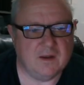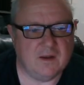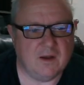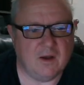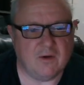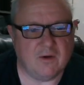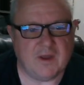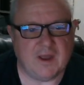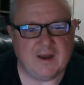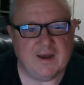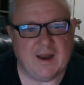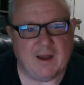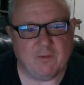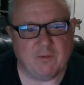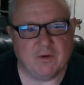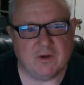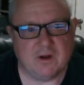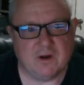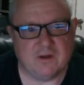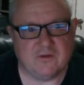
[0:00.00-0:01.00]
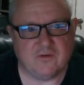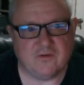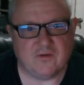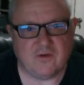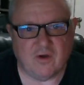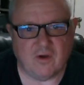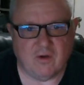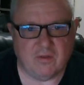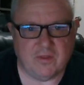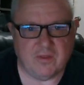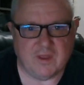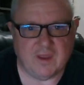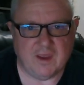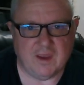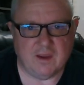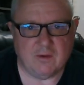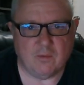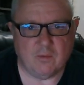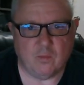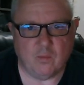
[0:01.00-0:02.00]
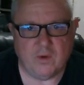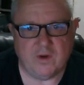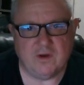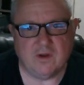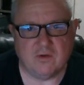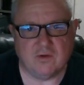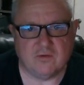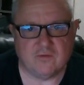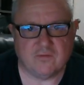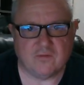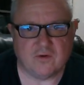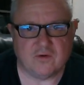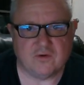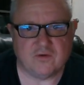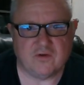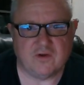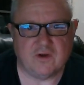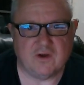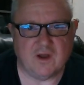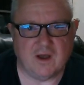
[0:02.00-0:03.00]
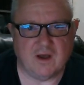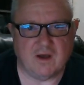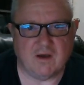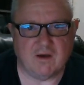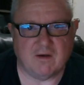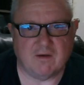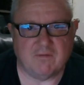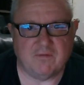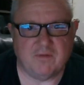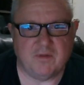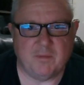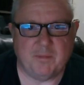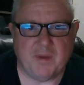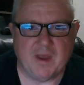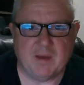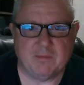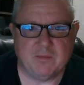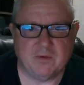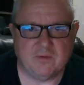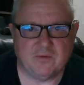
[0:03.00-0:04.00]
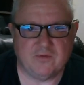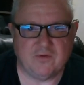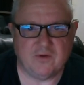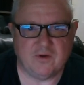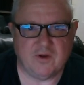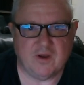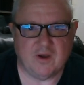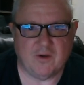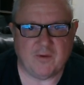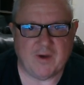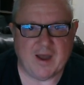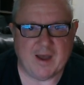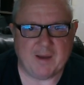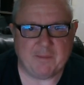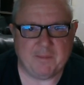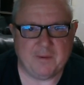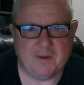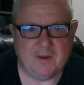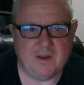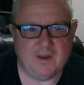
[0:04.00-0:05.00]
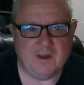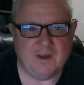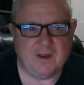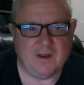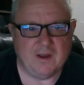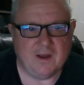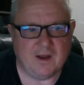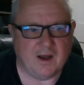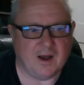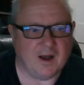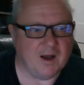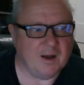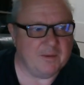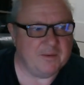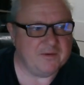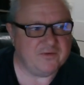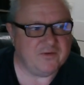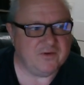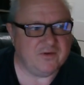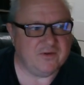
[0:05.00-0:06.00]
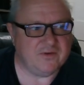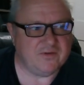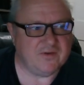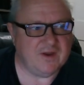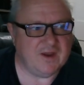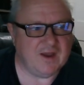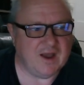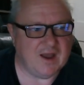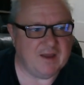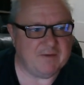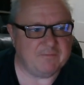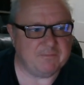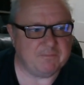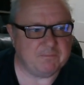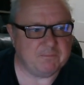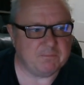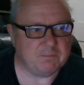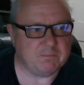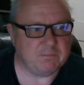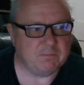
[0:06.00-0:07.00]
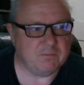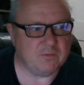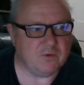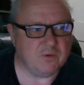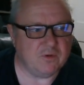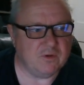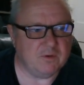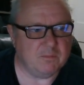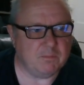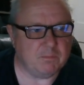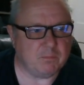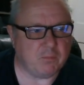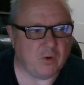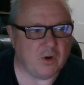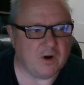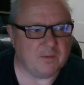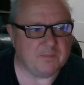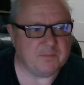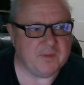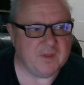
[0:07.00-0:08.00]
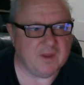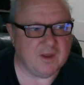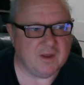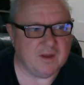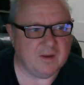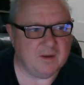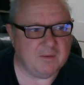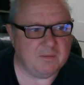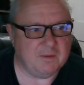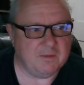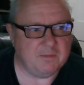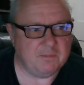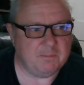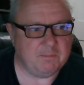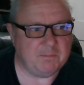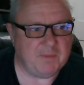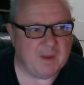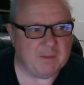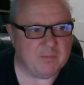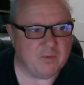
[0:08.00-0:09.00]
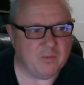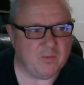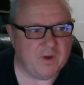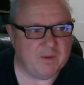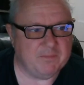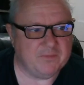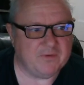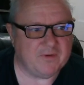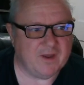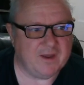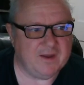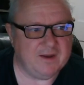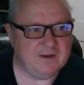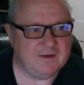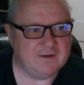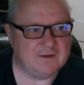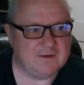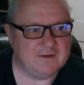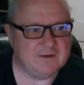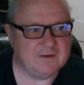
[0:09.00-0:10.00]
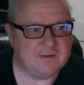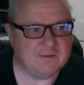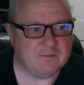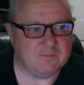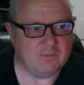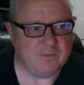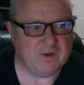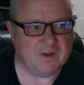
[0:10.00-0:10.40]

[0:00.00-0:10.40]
Okay, now we're going to install the Windows version of the Bambu Studio app. As you can see, I've brought up the Bambu website. We